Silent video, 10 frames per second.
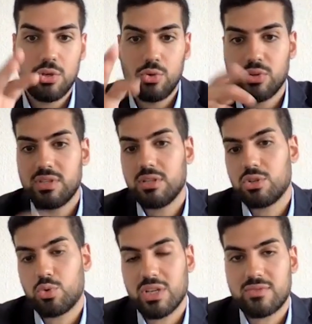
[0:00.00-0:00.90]
using the
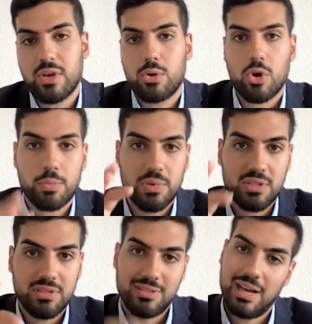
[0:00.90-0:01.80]
transfer
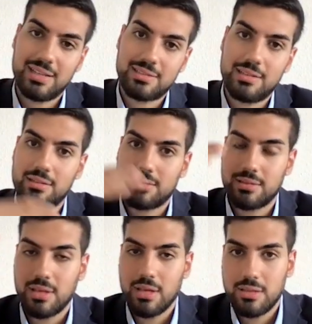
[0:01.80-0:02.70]
cockpit, the task list